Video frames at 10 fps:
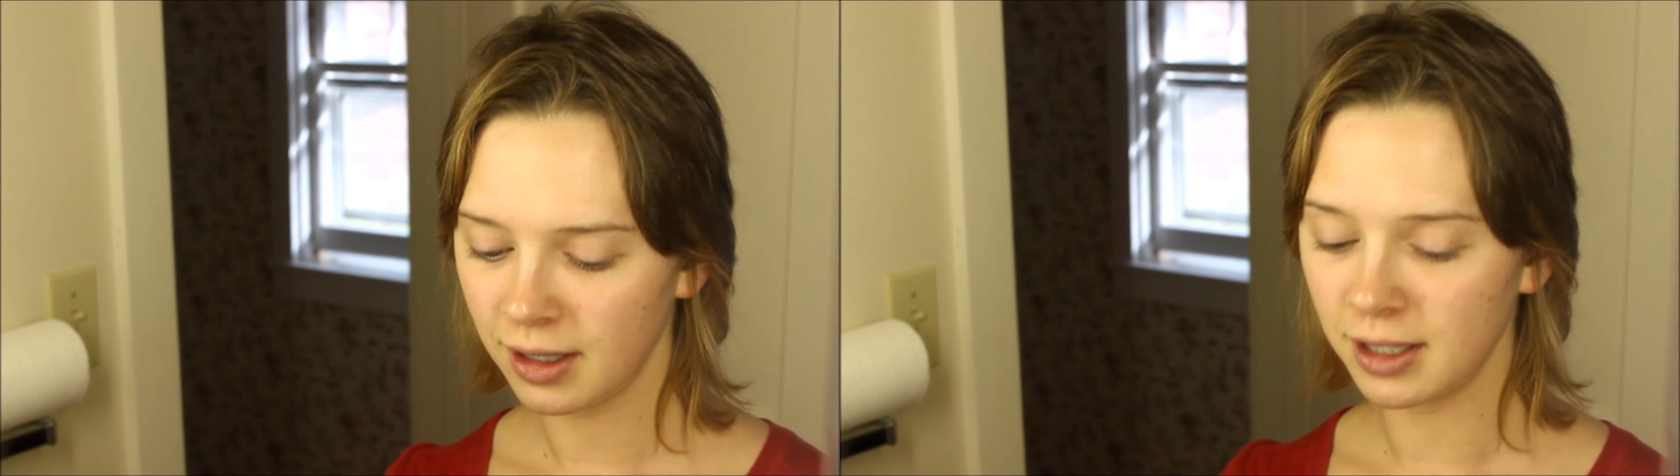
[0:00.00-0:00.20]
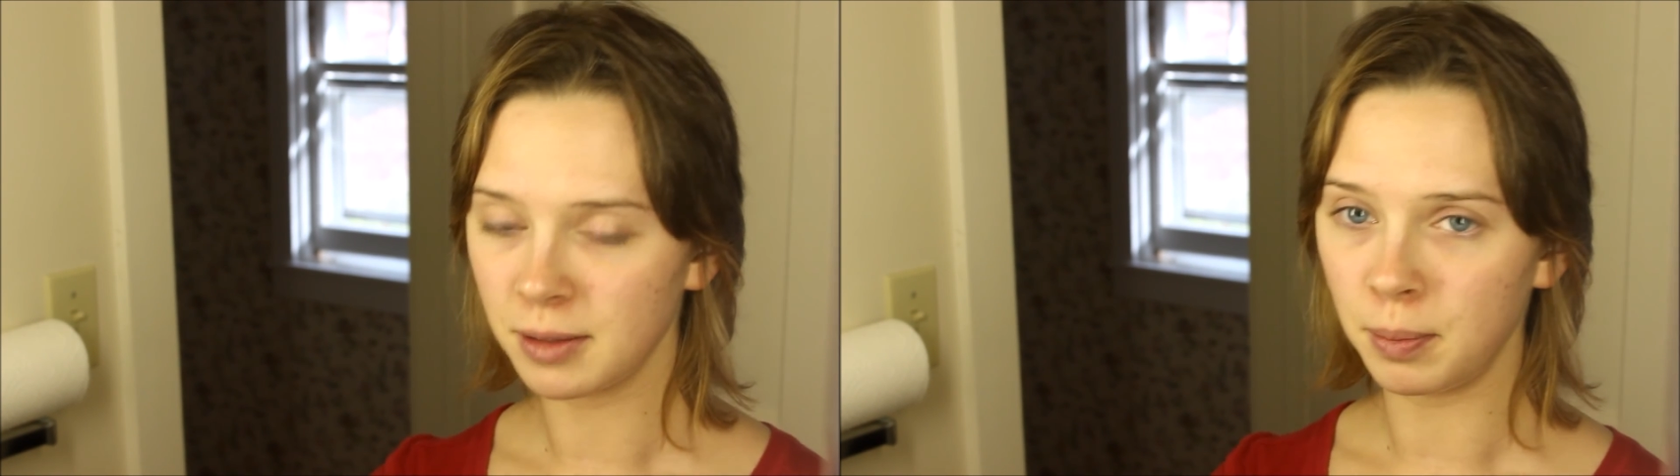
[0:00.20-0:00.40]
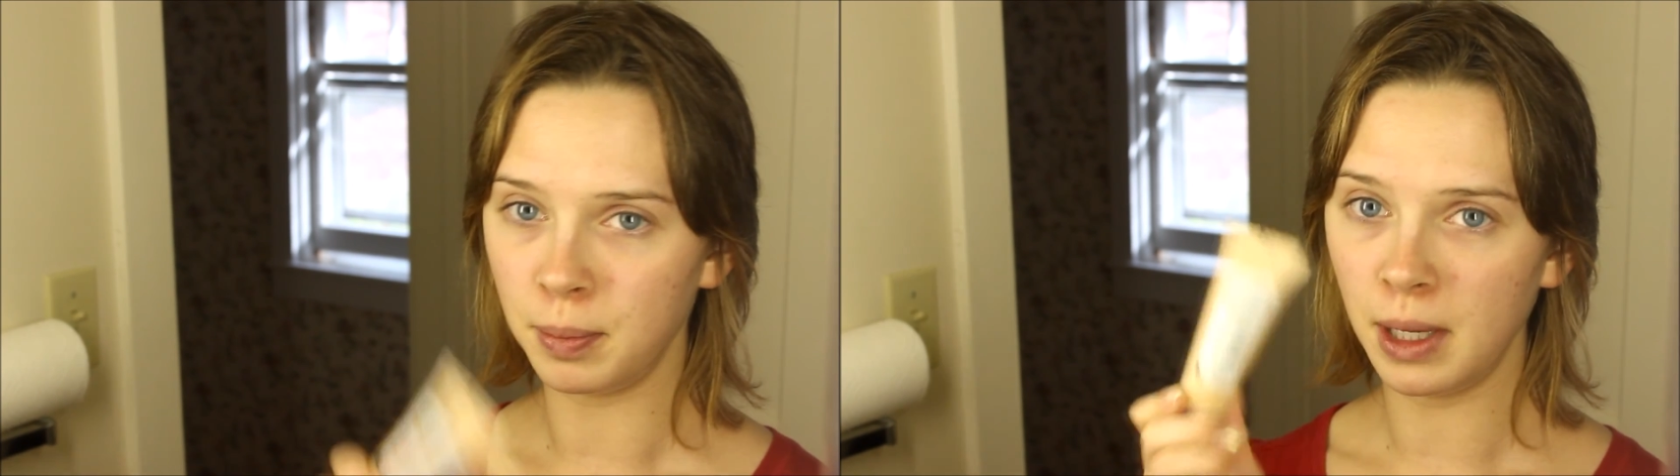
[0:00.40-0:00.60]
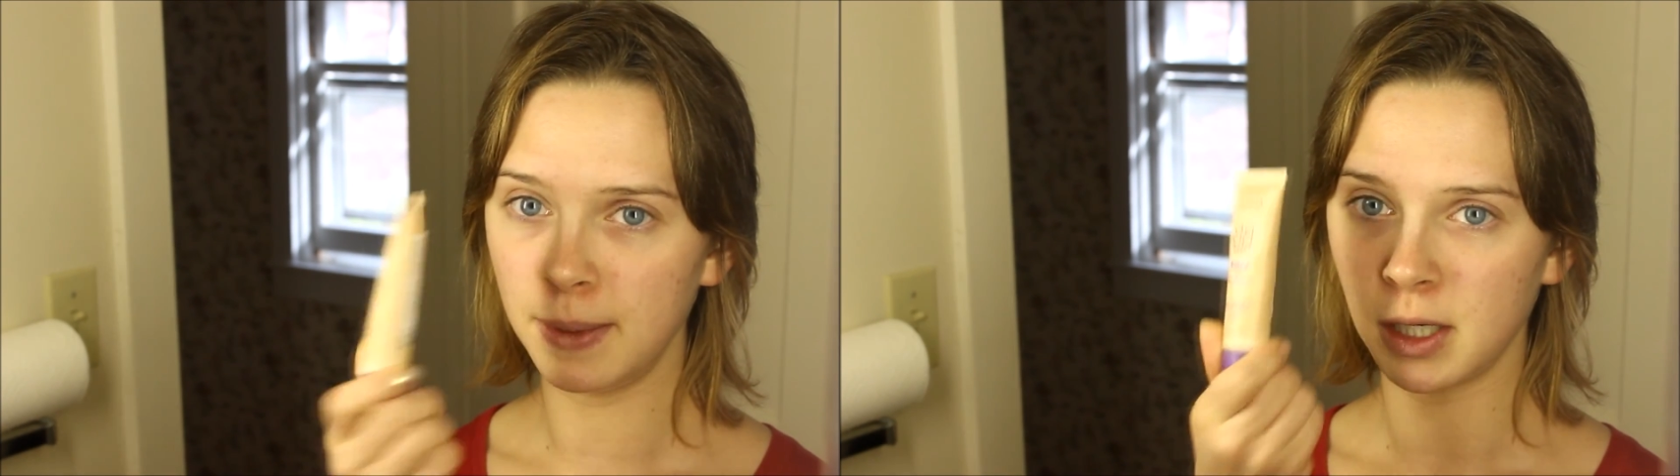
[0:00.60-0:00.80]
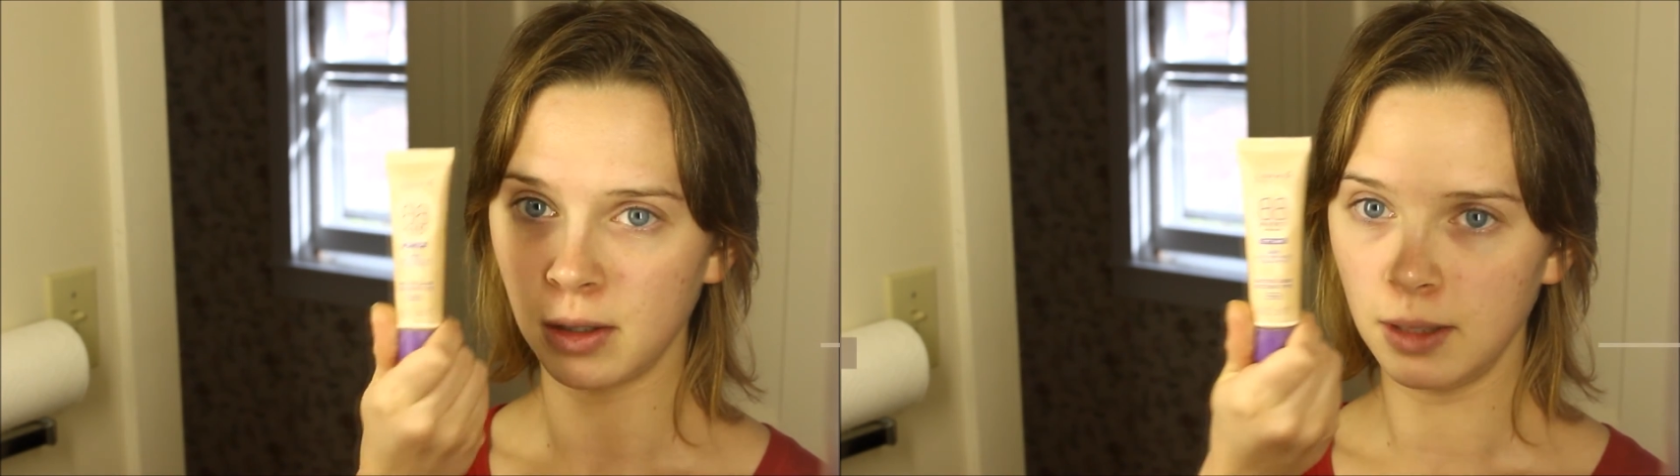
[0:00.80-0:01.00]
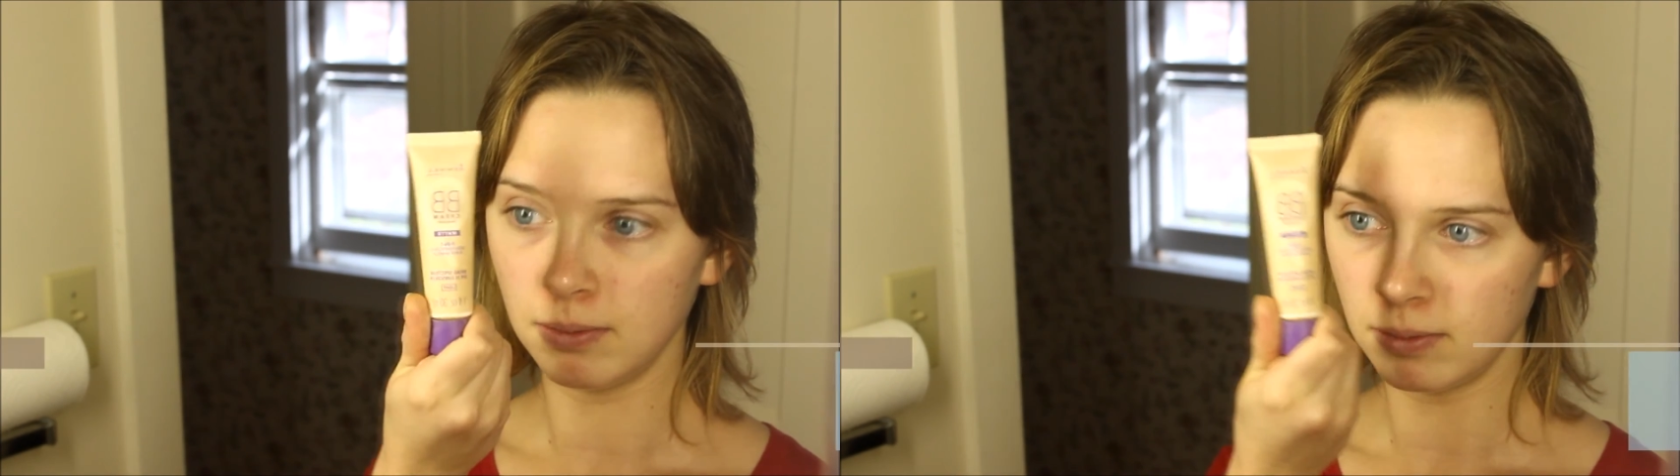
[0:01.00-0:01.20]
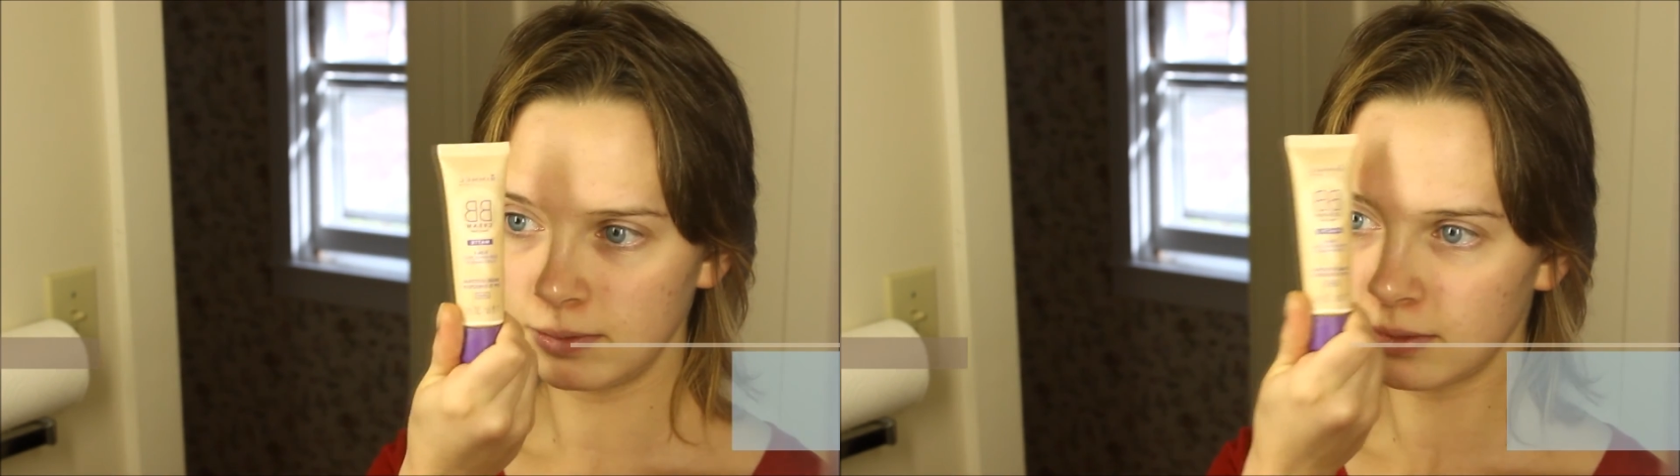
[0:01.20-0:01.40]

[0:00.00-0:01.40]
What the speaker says: is BB cream.